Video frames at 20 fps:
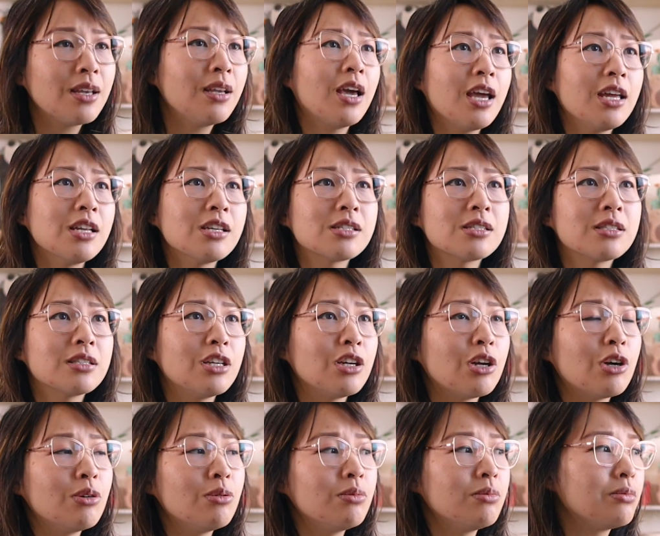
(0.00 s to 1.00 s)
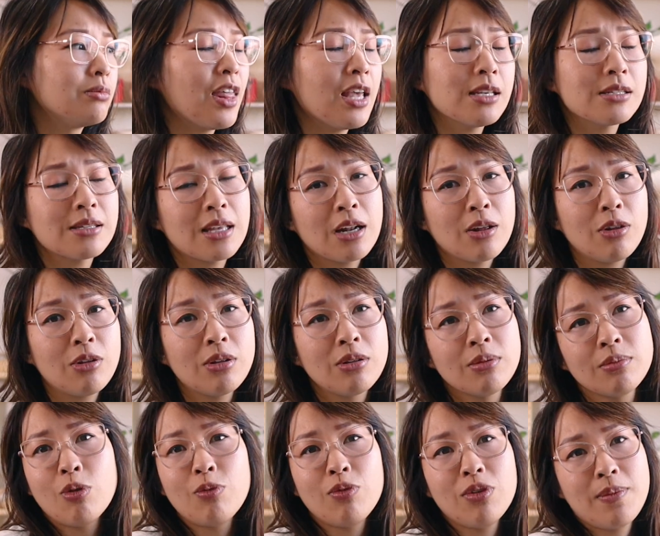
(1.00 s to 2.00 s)
and just, you know, things that'll
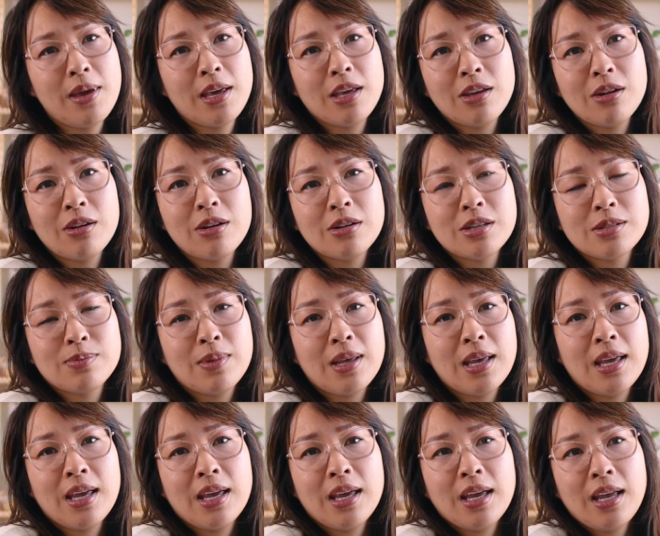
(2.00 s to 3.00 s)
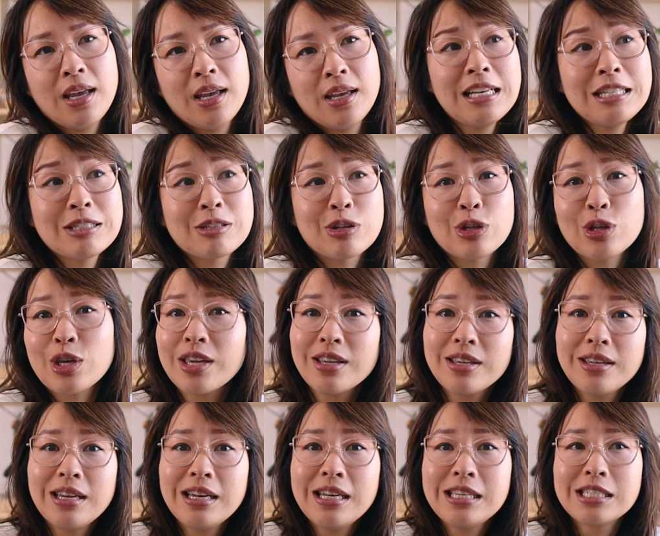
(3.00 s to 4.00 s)
hopefully make your display nicer looking
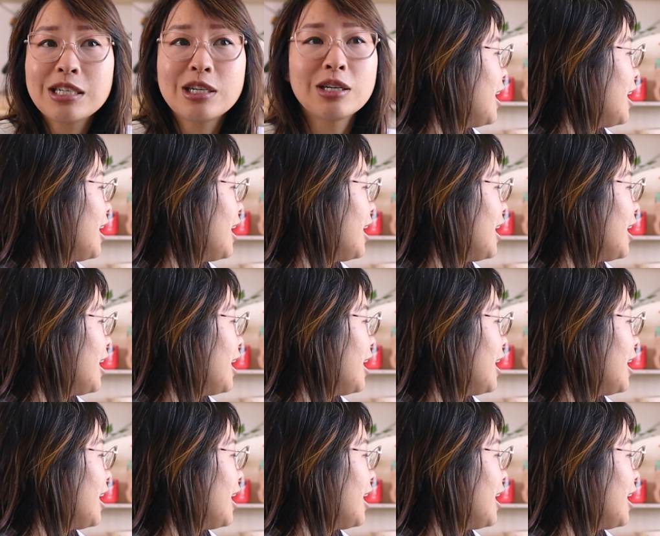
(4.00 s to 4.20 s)
and easier.